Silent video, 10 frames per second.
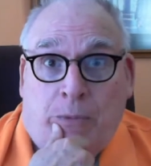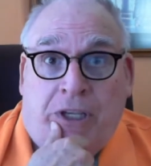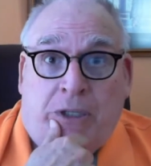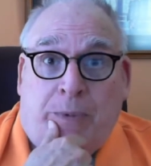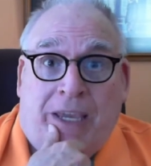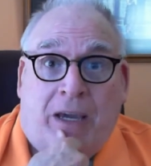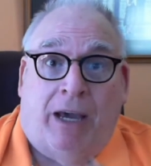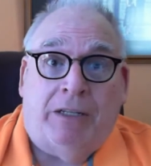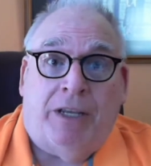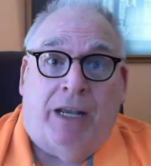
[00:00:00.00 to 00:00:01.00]
Please make
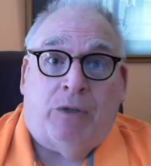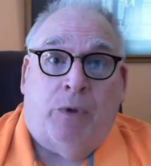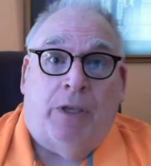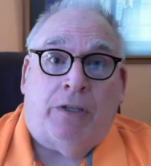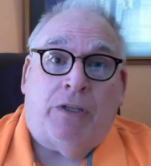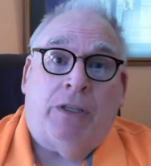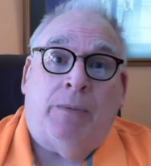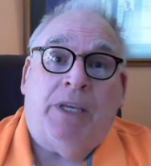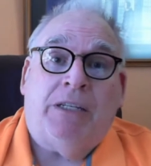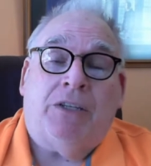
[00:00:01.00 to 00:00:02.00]
contact with us. In the
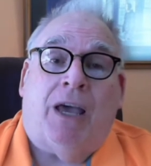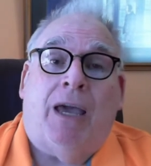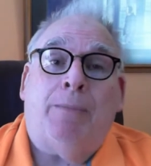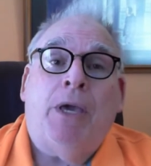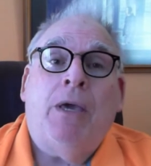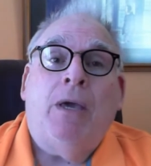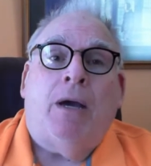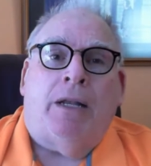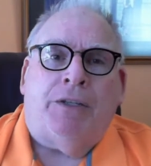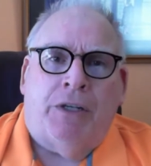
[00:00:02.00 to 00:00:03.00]
meantime,
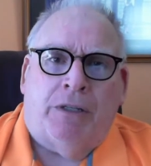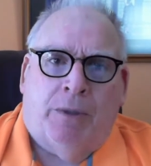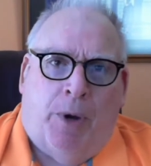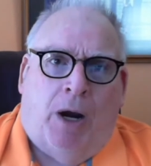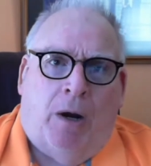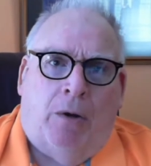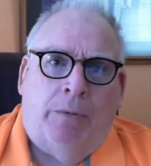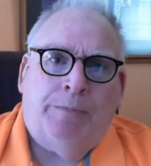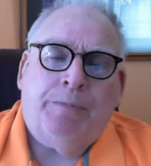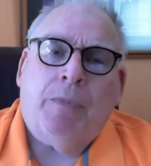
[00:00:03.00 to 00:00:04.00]
until
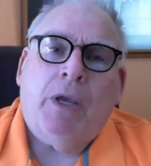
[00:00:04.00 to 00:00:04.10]
tomorrow,